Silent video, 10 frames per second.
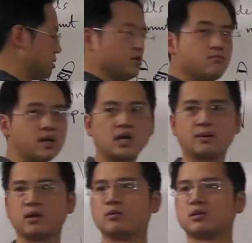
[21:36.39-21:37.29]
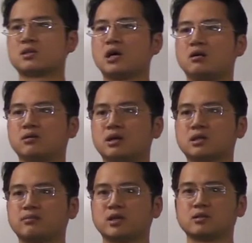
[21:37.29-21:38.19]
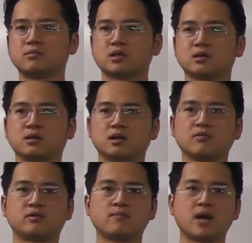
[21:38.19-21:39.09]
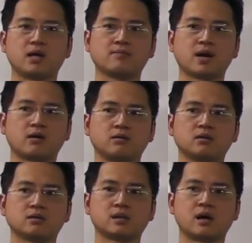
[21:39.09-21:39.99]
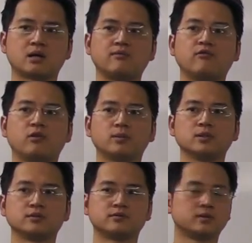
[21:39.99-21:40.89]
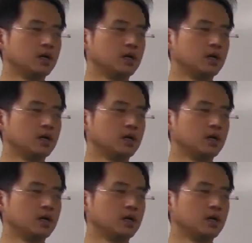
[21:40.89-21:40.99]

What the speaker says: you may not be able to tell that something is missing if the banding pattern is not informative.